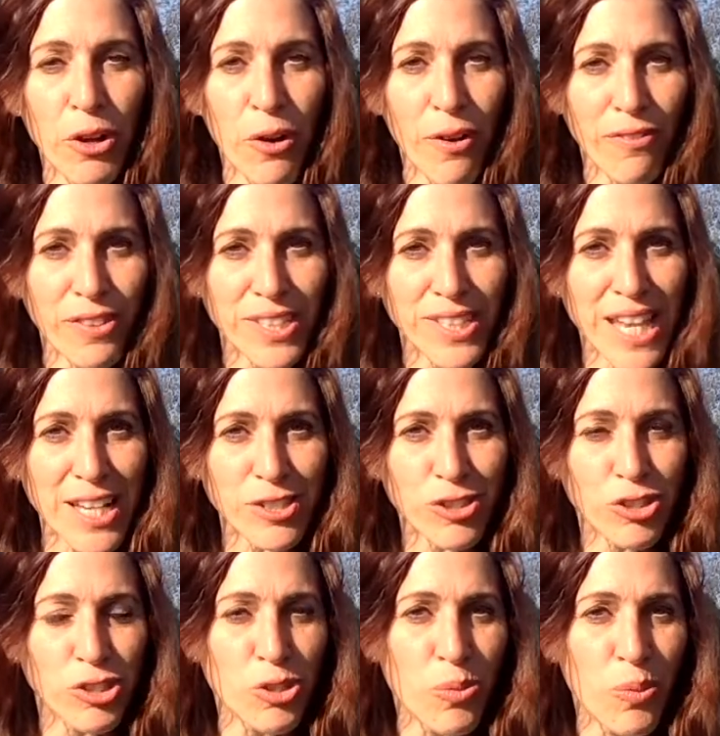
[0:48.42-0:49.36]
know if this has
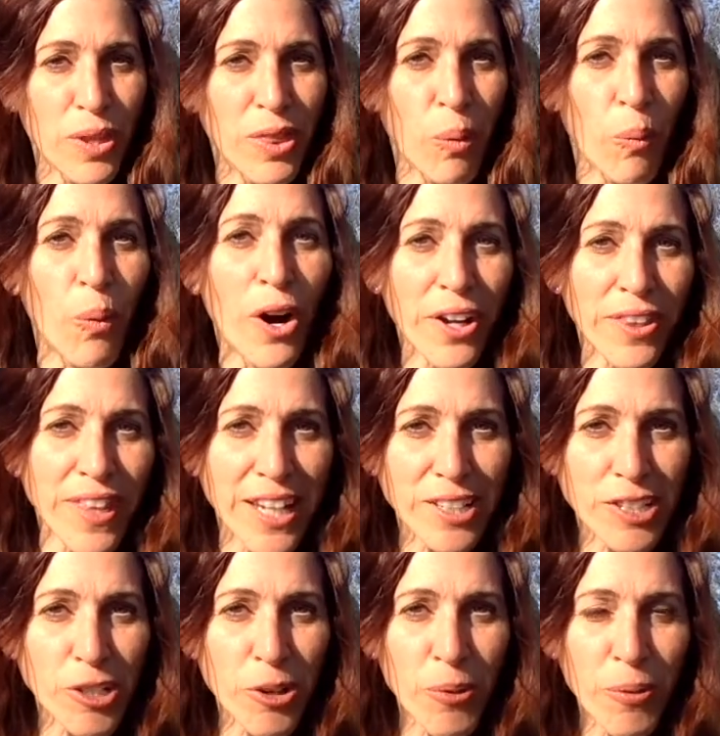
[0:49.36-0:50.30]
to do with the work they
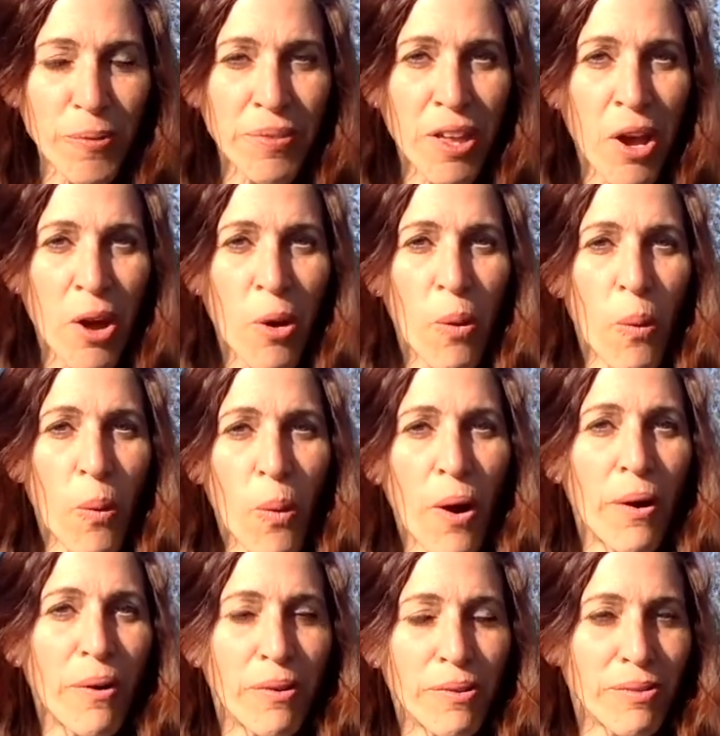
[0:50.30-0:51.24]
do
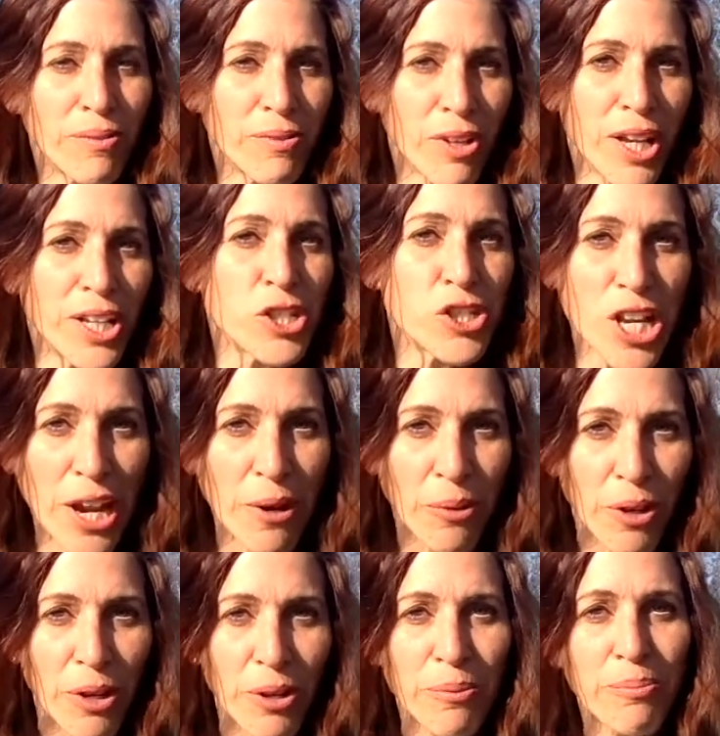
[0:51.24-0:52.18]
or in
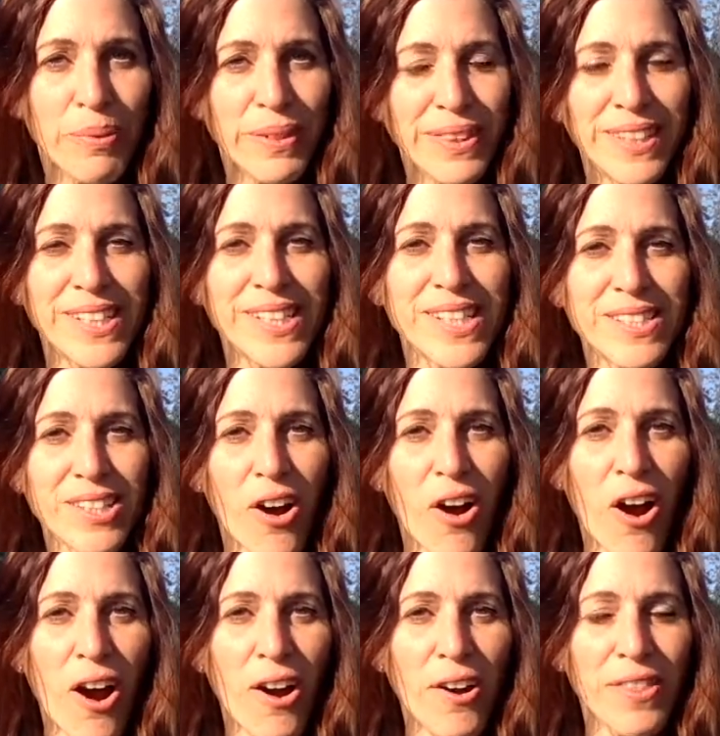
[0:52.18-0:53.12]
general, but these
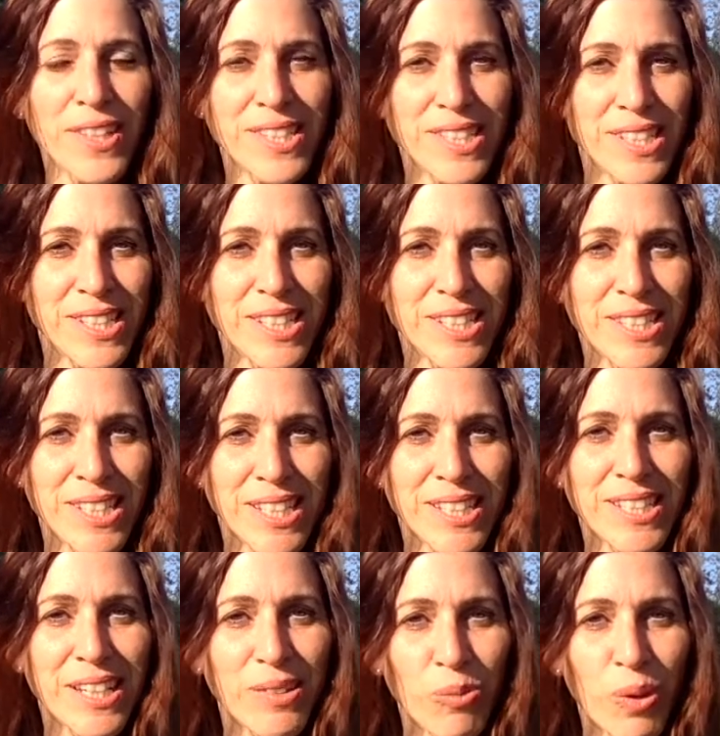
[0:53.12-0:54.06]
are the
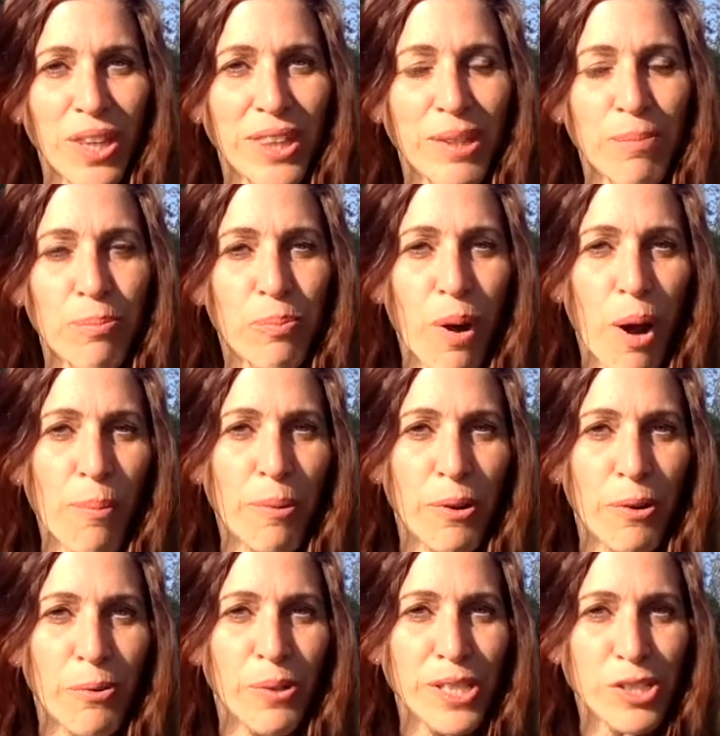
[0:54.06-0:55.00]
statistics and what
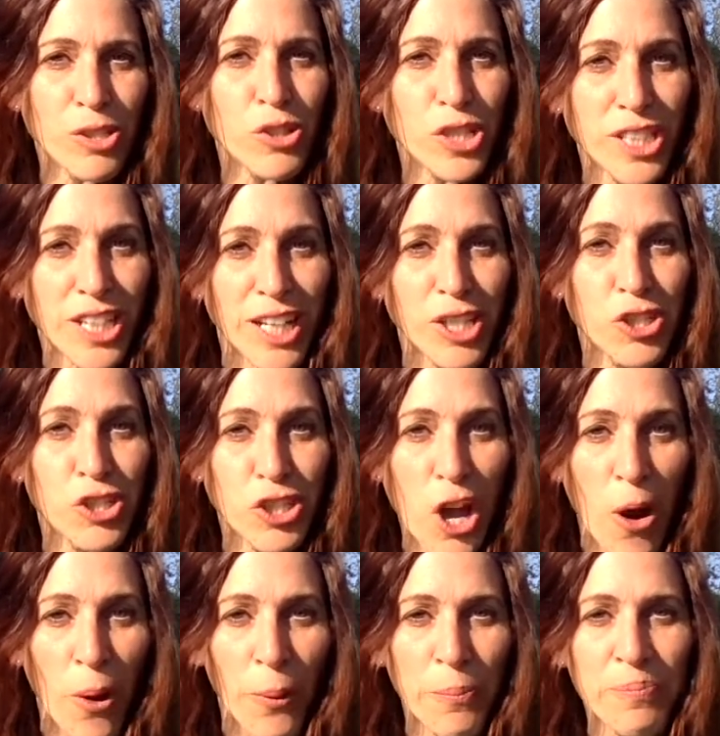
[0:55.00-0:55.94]
proper research studies
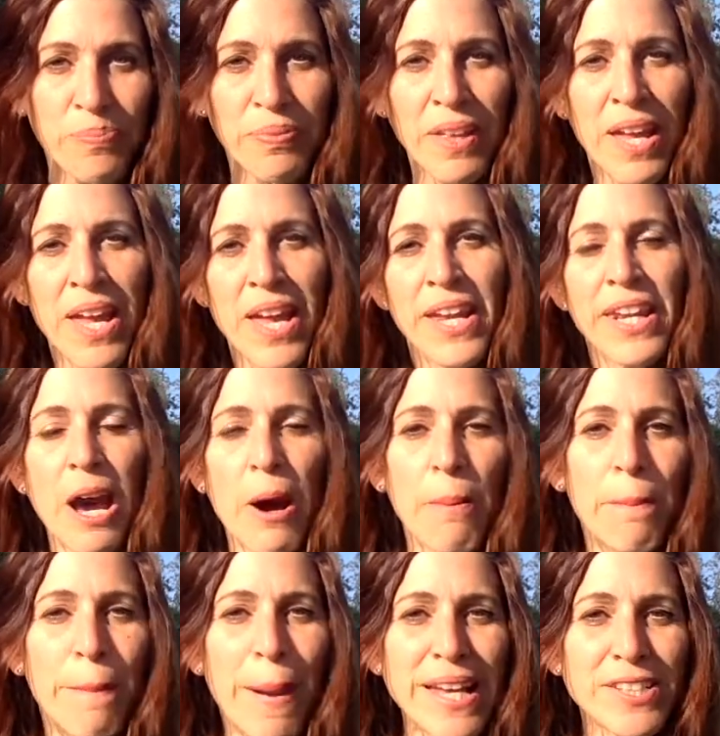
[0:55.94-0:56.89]
show. Now,
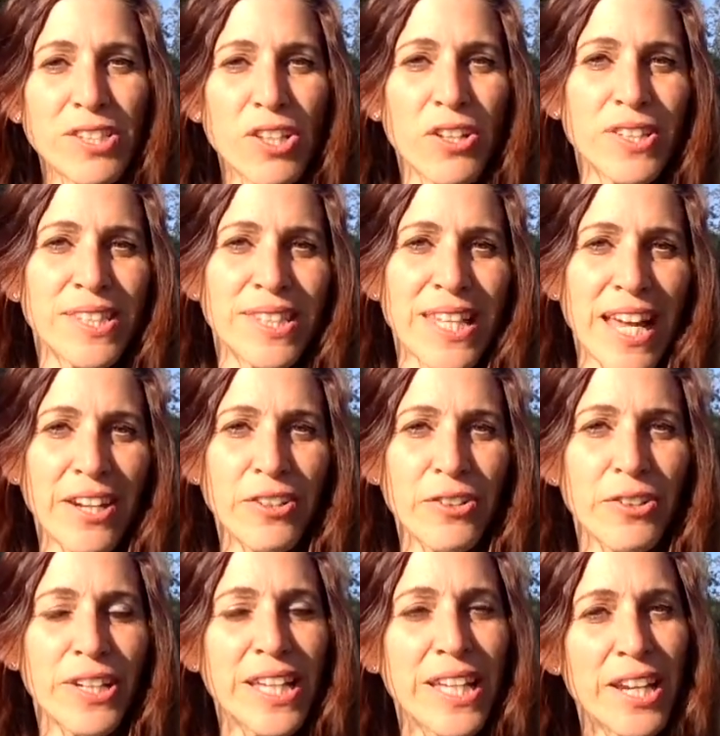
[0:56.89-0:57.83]
based on
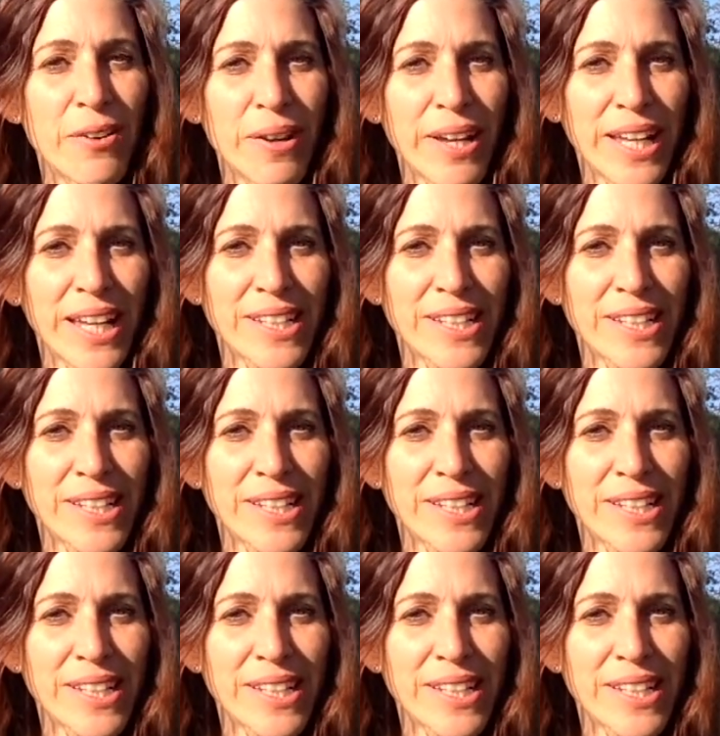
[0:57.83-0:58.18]
standard hearing